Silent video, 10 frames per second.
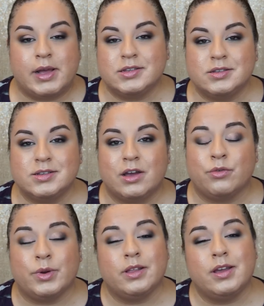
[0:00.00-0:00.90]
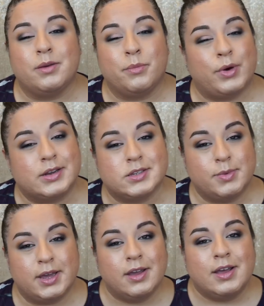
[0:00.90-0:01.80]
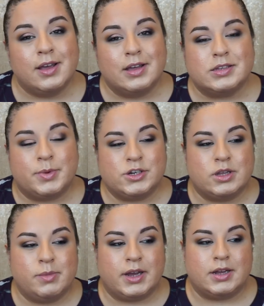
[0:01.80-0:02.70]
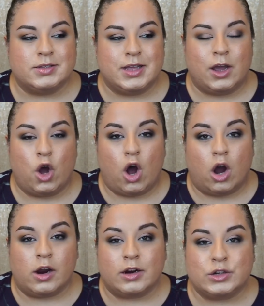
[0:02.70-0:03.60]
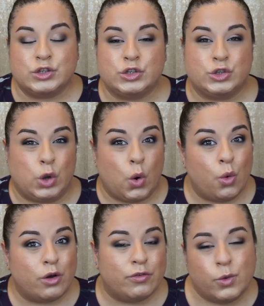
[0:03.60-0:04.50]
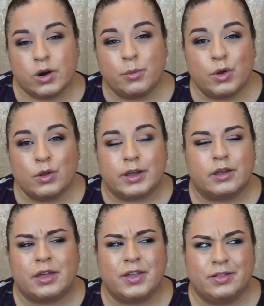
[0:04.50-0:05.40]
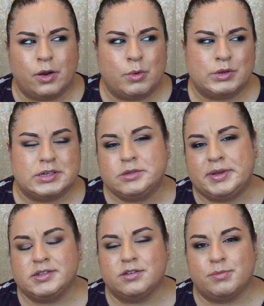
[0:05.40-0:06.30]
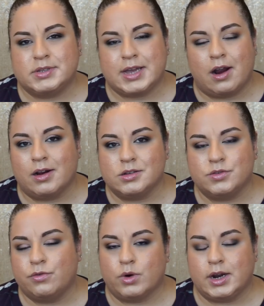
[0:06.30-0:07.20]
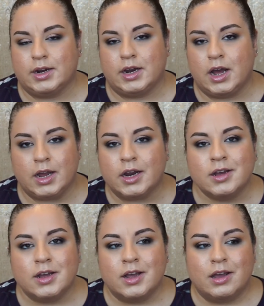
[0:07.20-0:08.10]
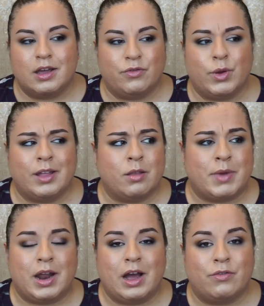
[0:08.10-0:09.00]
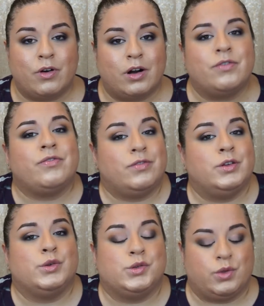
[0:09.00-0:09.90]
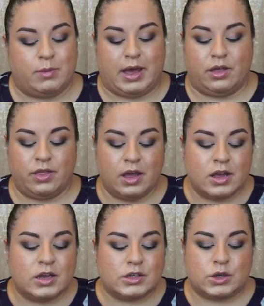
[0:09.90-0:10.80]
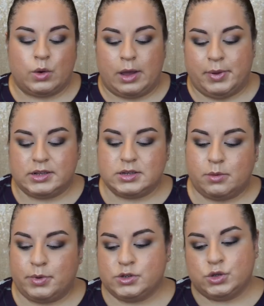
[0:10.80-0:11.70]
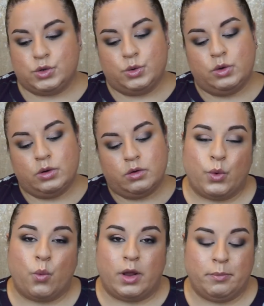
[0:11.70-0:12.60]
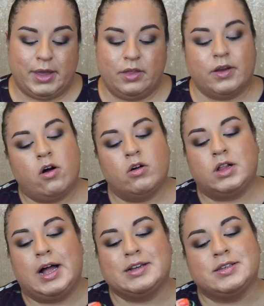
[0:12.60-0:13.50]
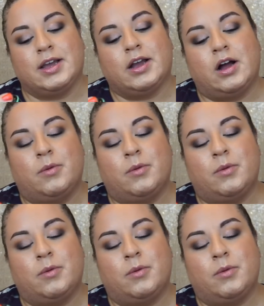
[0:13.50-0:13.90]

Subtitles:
Essence have really impressed me, especially because they are so affordable. Like, I think their most expensive mascara is $4.99, and if you get them at half off, you do the math. So I picked up two, one being the cult classic